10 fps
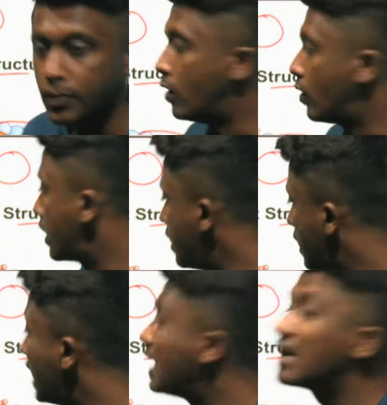okay,
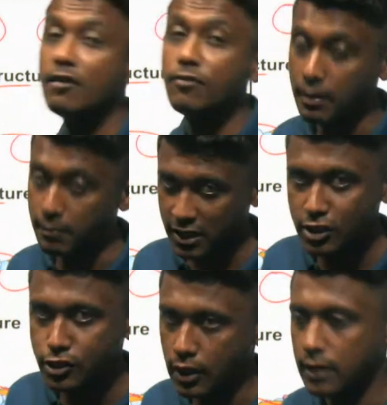helical filamentous
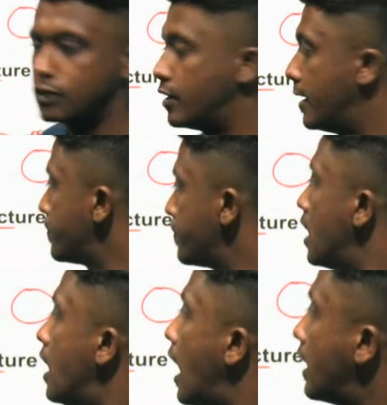structure,
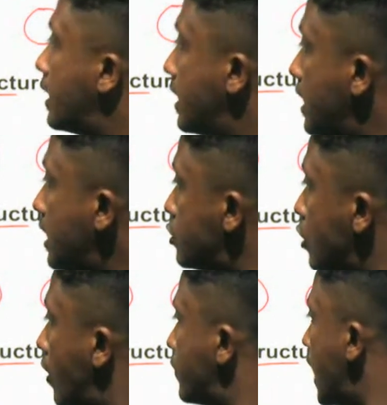and each
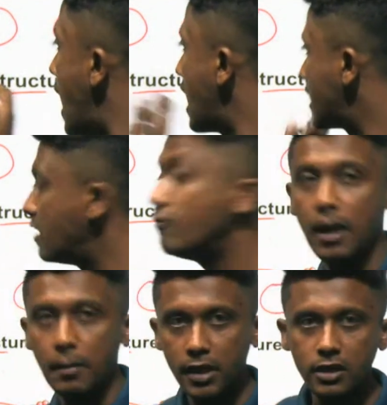of the actin
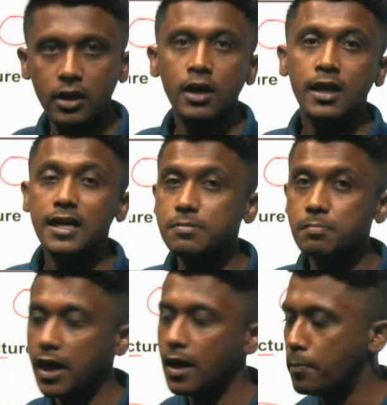filament is
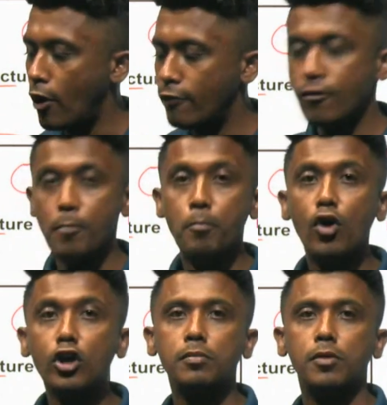made up of
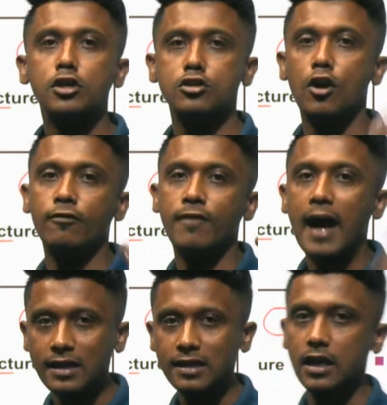monomers of
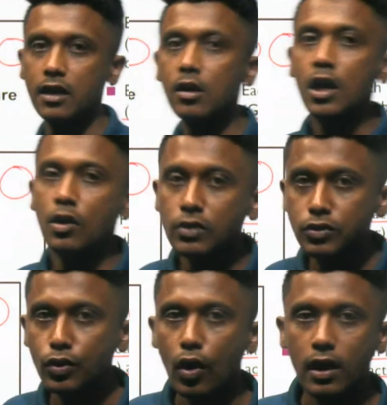actin, which you
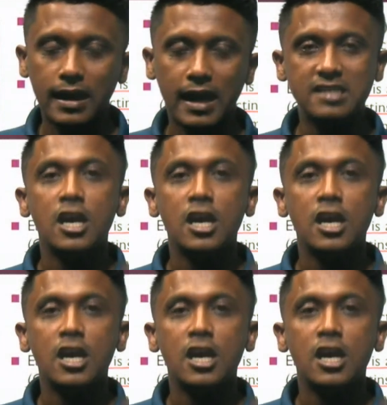call it as